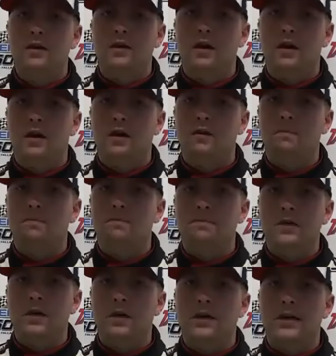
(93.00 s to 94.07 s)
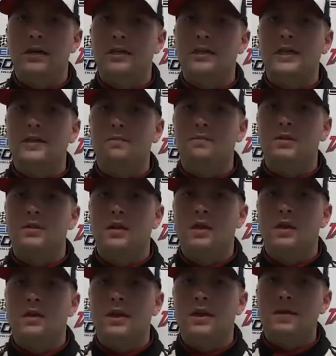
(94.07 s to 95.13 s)
Um, you know, I think the teams
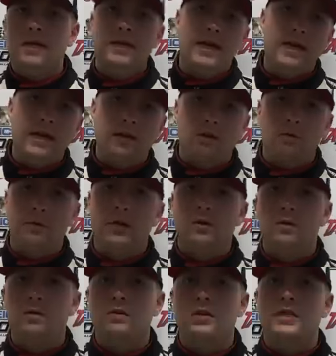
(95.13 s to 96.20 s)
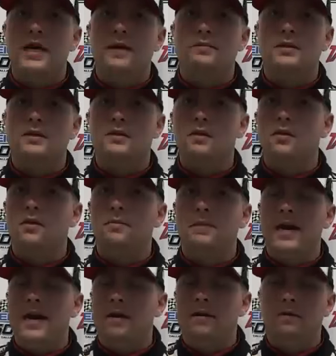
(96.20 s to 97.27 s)
they made that incremental step to slow them
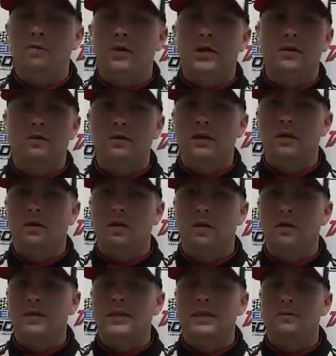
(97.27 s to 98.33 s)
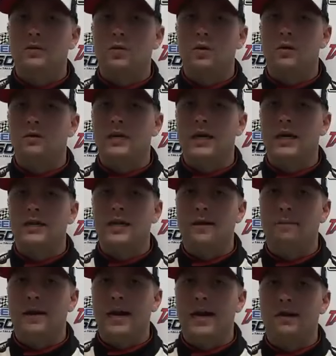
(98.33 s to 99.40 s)
down, and we, you know, all the teams quickly got
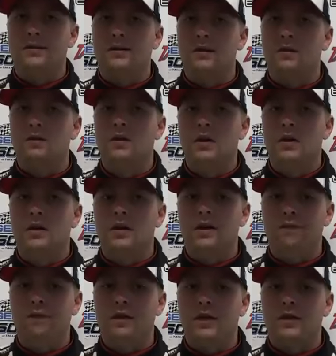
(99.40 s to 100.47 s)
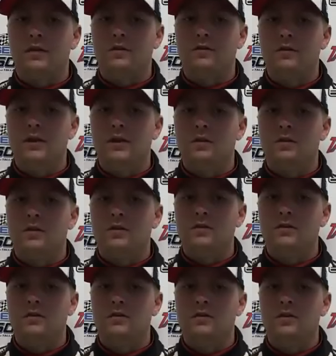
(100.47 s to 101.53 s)
that back. So I feel like you know
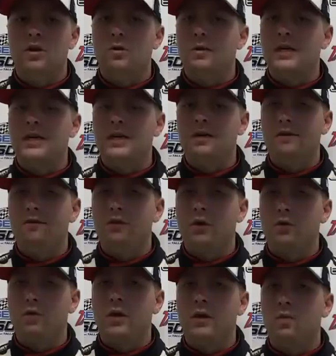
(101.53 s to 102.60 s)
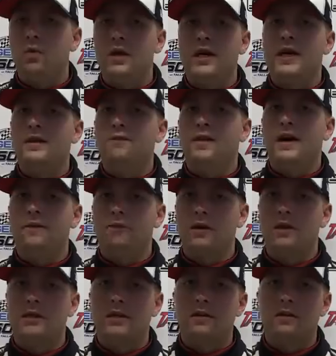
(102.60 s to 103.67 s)
it's no big deal if we were running 195
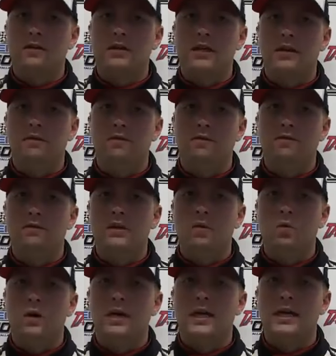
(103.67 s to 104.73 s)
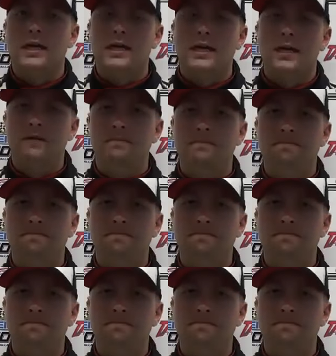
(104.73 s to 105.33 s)
around here instead of you know 199